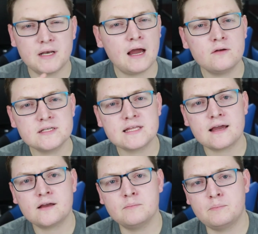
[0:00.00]
But how does
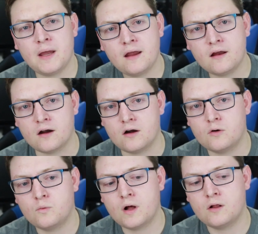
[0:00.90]
that
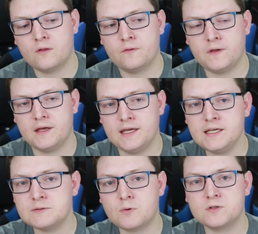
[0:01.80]
compare? Well, the
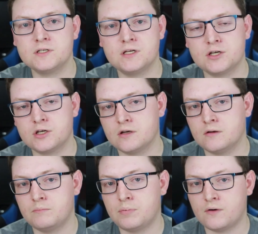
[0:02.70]
Esports
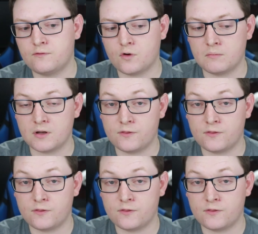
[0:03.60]
Edition performed